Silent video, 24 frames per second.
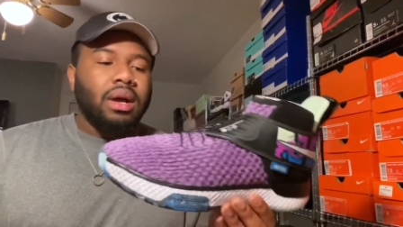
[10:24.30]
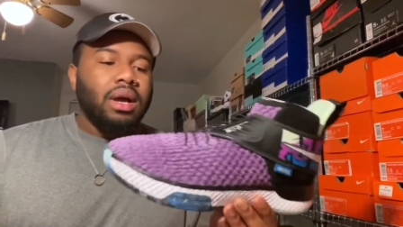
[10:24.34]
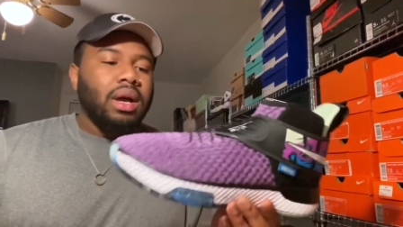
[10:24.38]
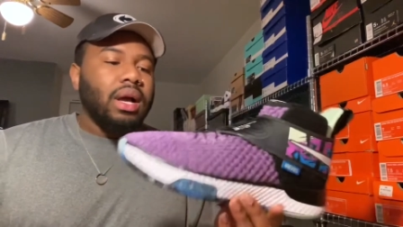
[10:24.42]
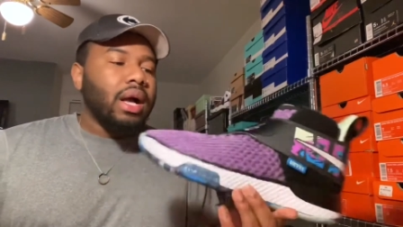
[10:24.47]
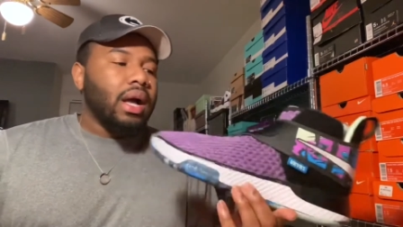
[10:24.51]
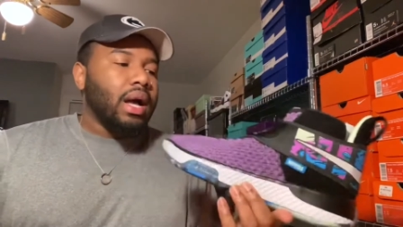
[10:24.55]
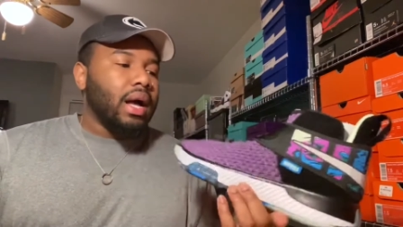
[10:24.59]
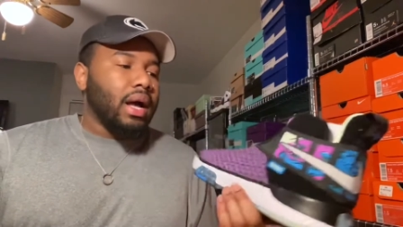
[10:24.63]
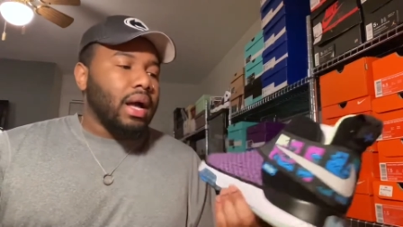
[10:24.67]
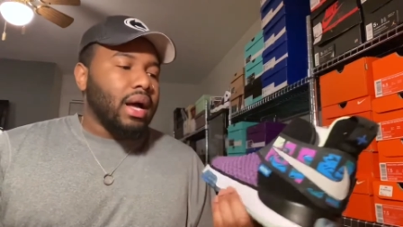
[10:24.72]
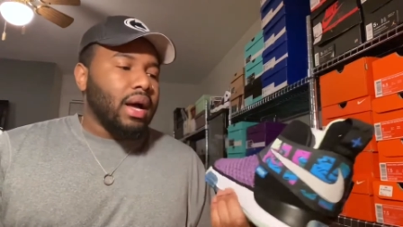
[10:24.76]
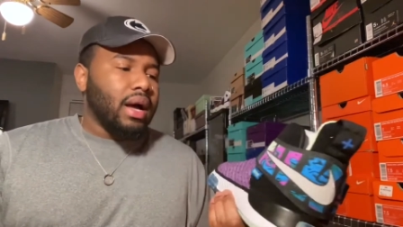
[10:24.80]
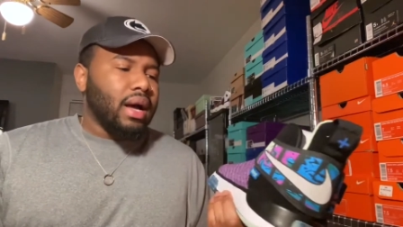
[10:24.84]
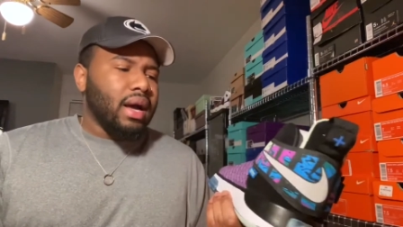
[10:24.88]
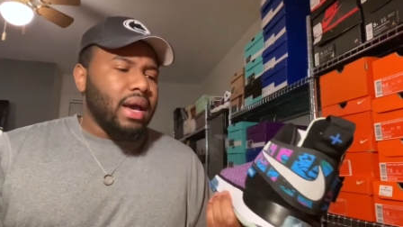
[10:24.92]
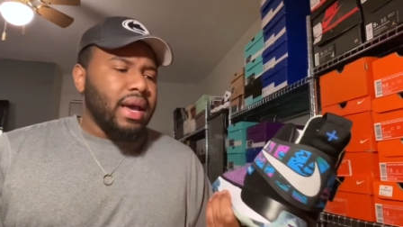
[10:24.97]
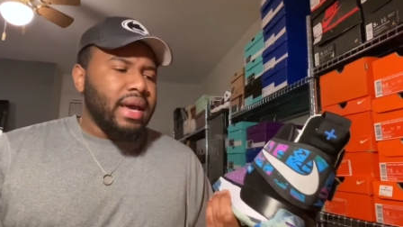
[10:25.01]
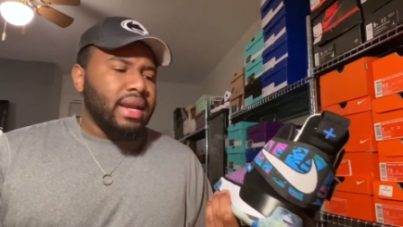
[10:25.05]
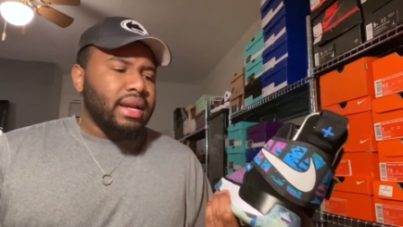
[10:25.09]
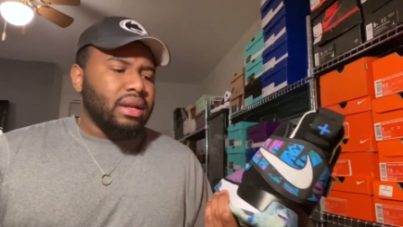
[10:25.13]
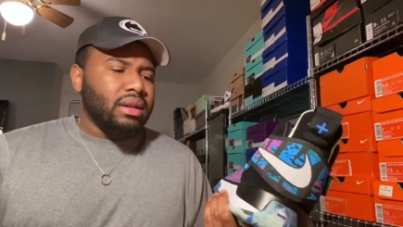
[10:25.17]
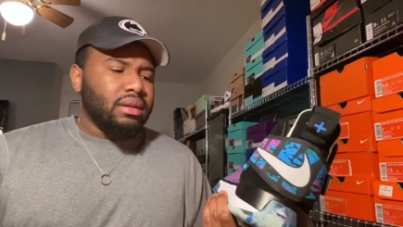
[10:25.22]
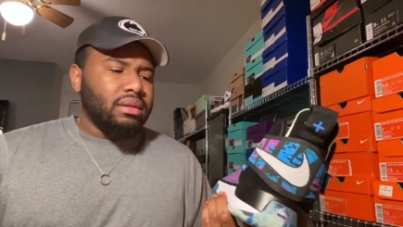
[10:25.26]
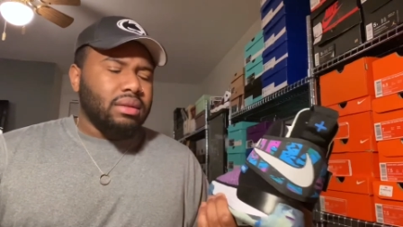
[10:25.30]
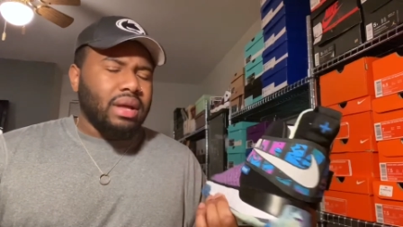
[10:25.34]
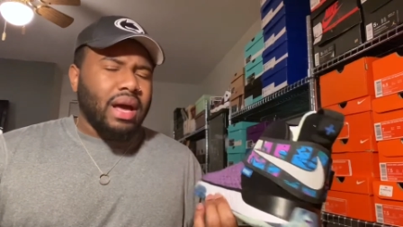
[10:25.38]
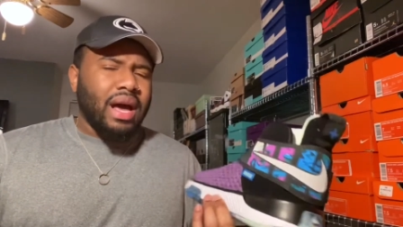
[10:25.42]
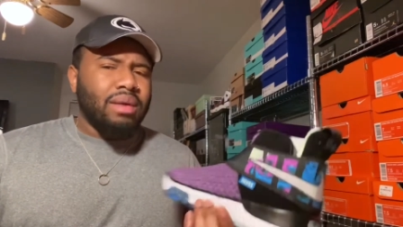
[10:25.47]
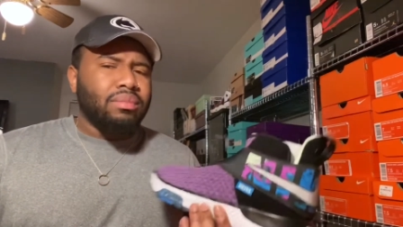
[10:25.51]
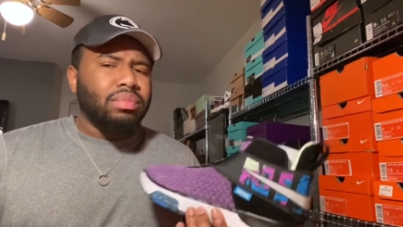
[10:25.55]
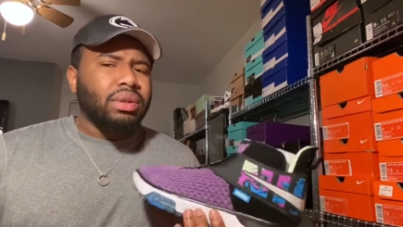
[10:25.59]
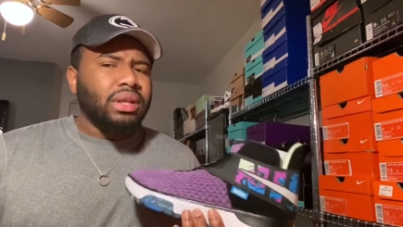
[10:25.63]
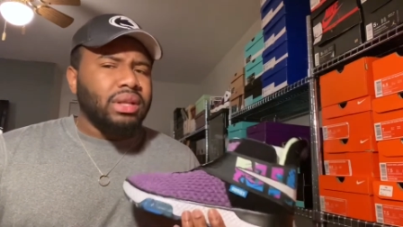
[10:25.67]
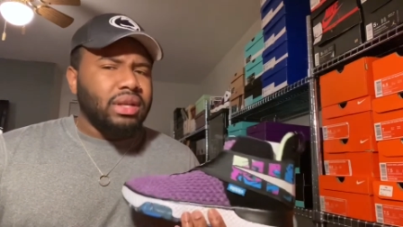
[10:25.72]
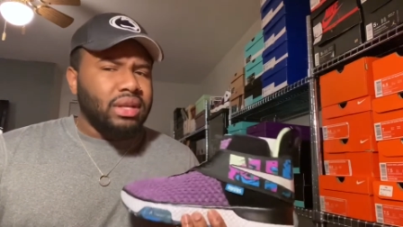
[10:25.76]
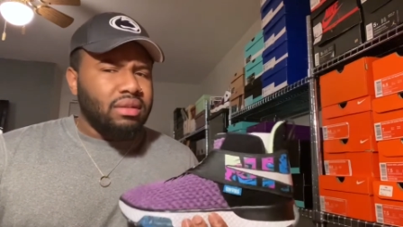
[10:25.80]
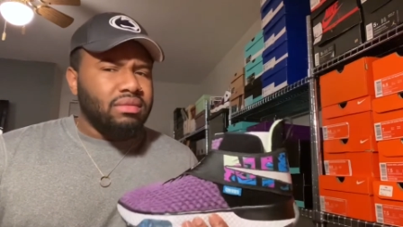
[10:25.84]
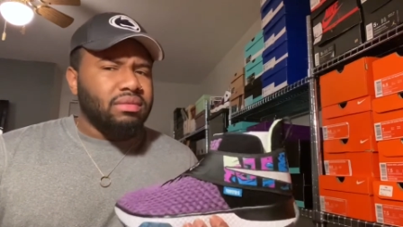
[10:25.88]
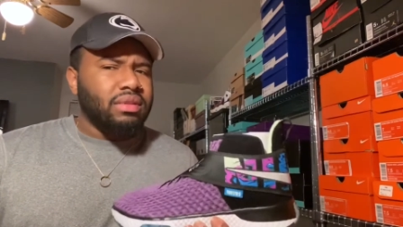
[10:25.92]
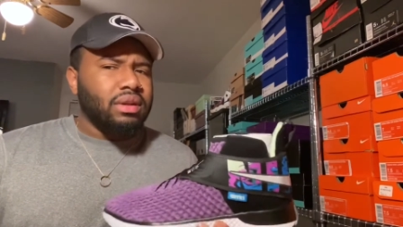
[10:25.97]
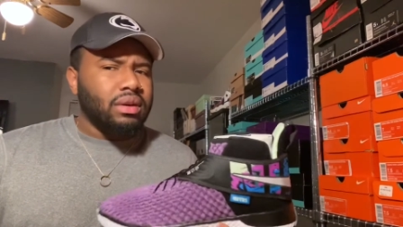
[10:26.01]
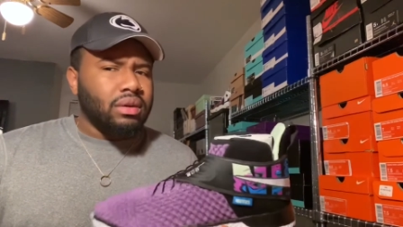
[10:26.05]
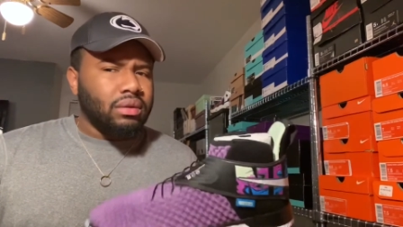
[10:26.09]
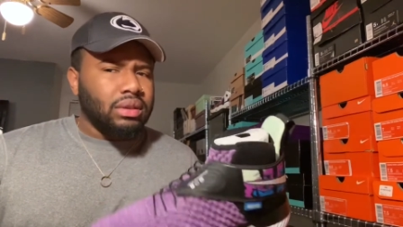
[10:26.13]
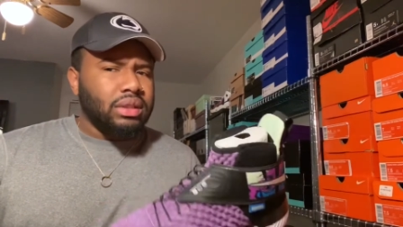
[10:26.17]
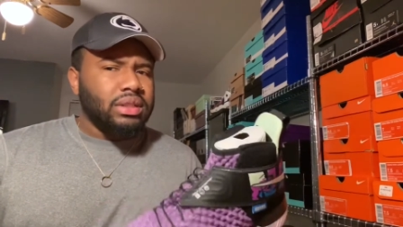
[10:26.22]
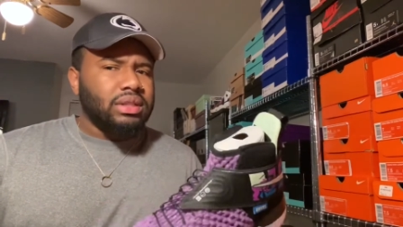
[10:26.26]
Uh, and I believe the
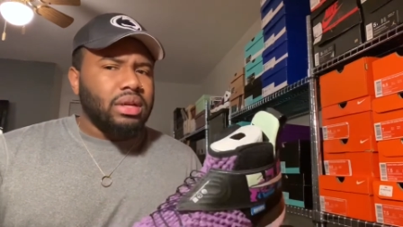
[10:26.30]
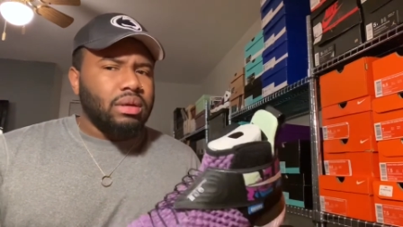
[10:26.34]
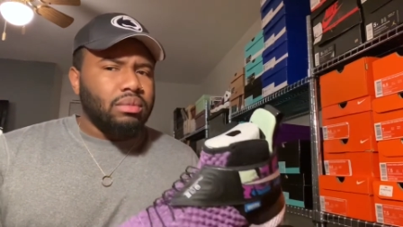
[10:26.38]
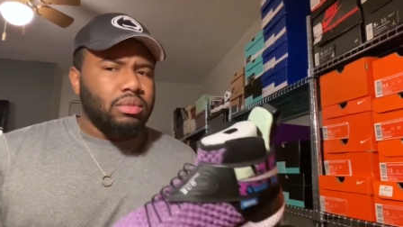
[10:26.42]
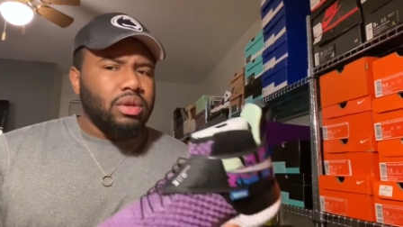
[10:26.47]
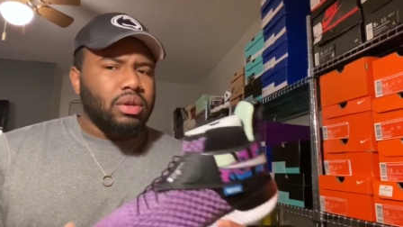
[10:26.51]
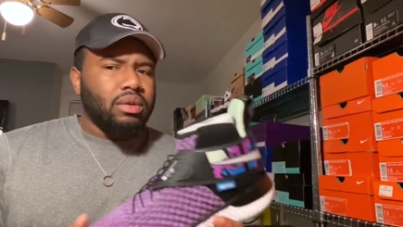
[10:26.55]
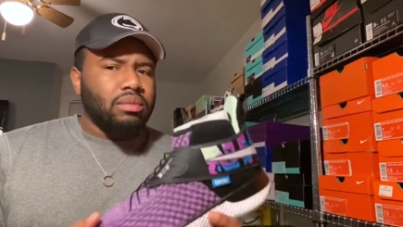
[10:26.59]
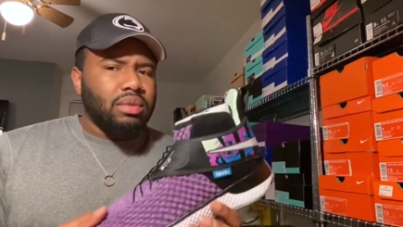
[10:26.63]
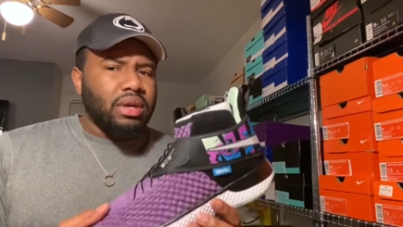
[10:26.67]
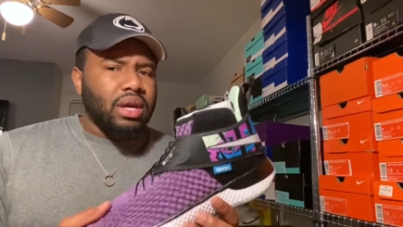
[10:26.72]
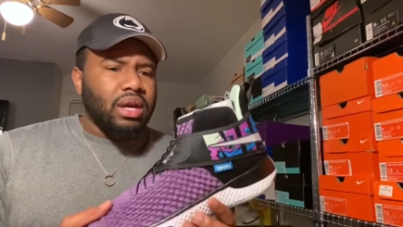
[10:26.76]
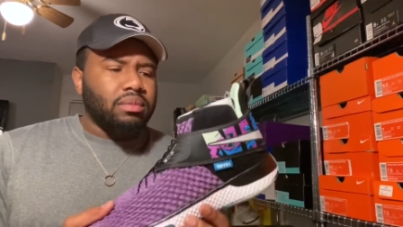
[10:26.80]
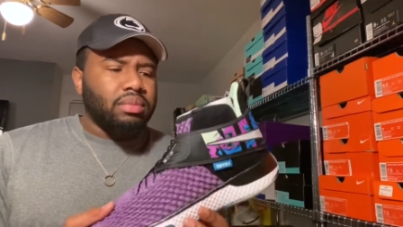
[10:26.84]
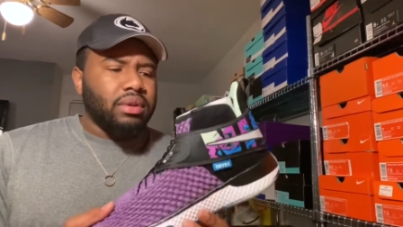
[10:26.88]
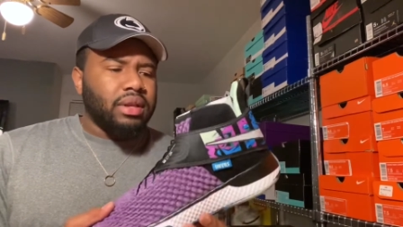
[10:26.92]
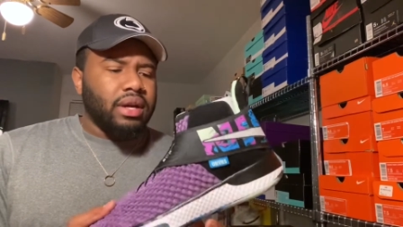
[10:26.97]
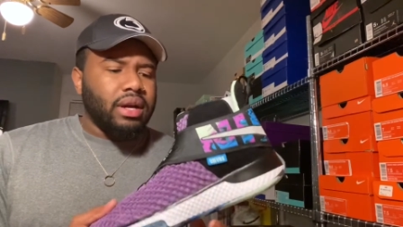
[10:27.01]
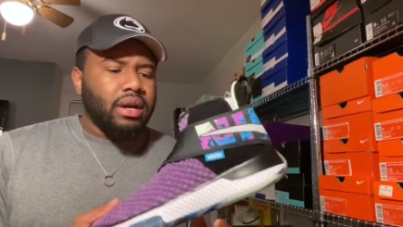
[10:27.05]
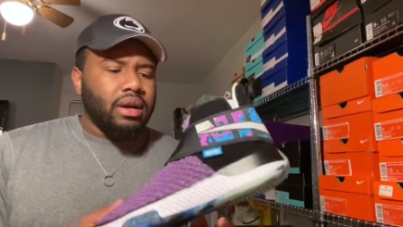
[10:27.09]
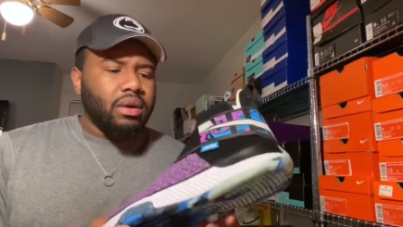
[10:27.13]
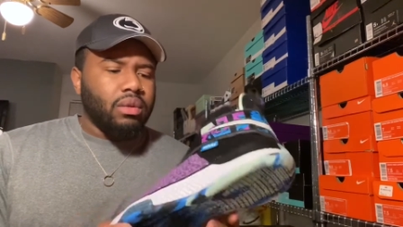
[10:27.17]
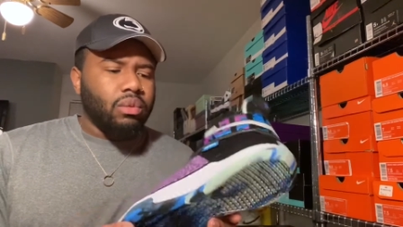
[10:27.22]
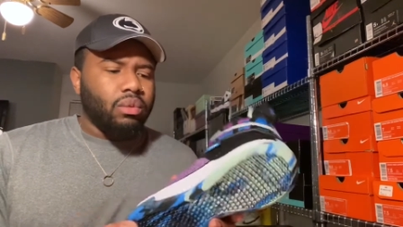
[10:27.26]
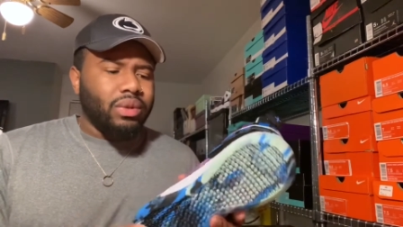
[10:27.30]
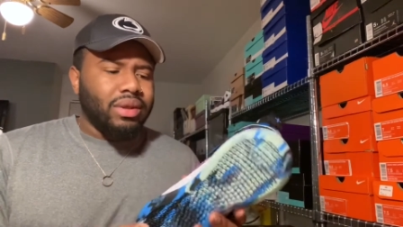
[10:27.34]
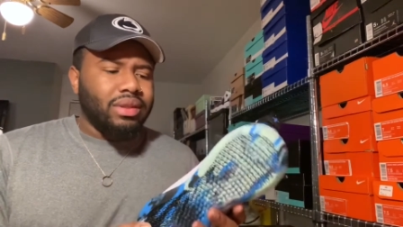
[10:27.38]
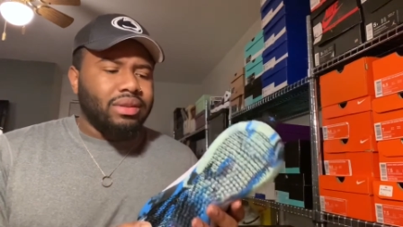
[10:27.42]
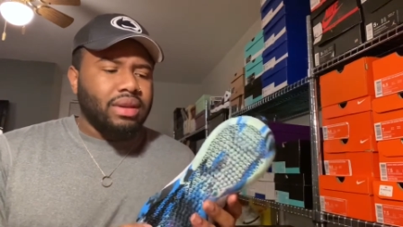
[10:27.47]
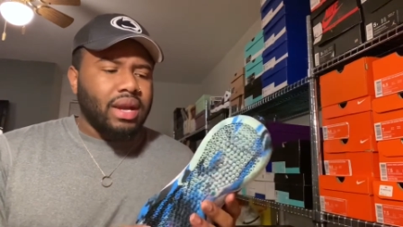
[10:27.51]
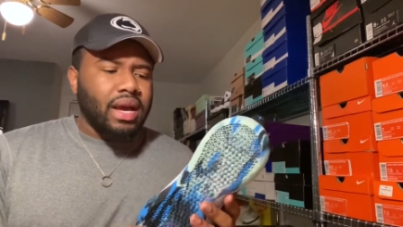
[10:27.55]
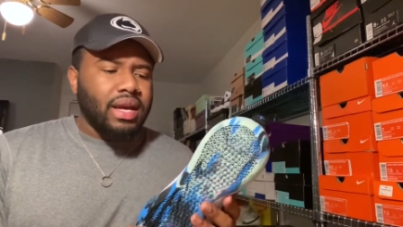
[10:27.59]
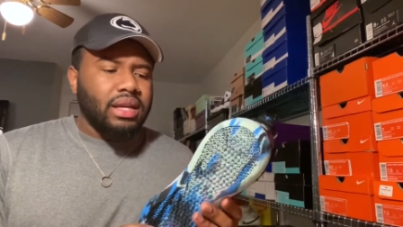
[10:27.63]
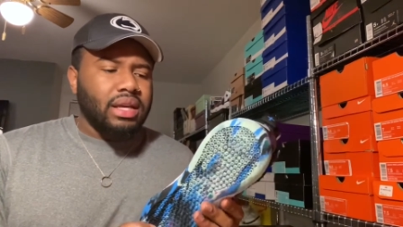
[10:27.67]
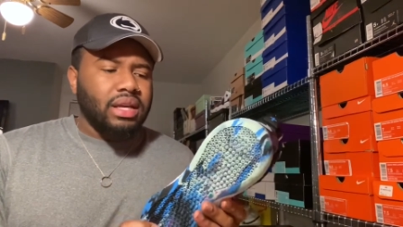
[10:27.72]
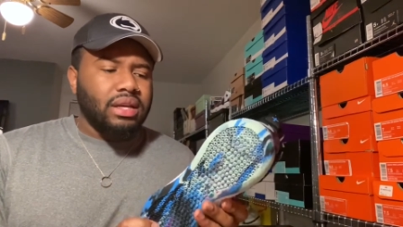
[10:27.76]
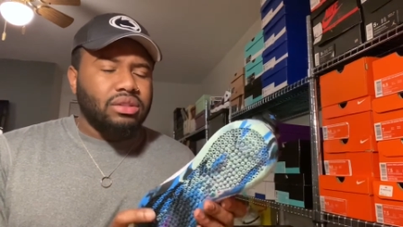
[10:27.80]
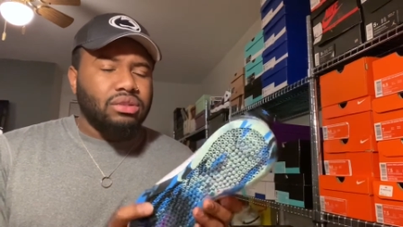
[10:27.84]
only WNBA player with Nike